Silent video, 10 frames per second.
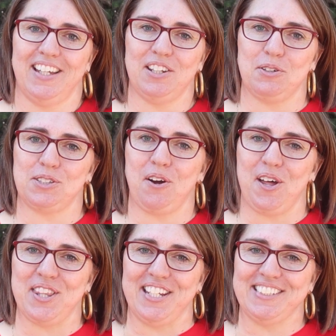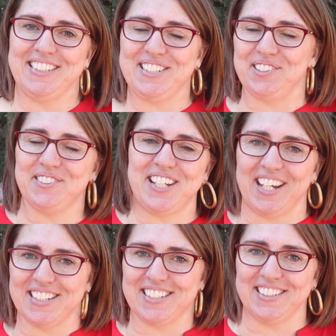those are all things to
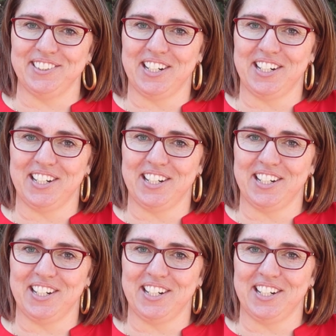take into